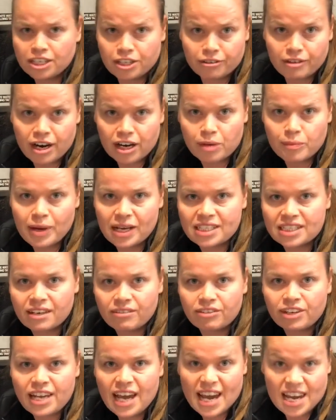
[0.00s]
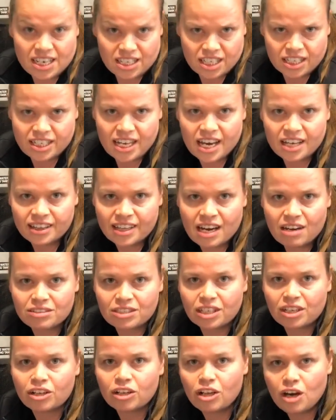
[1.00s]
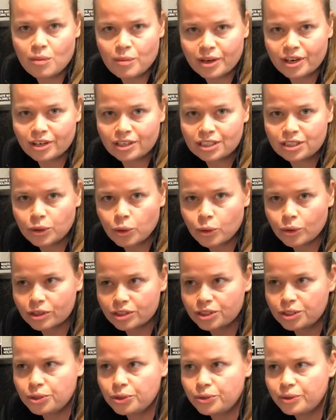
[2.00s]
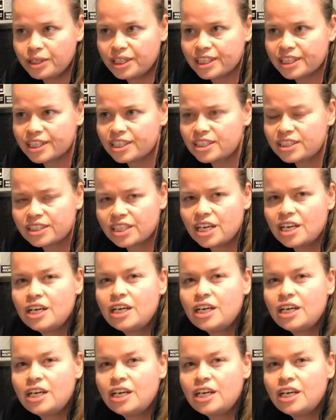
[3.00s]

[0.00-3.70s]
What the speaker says: recommends every 8 to 10,000 kilometers or 2 years.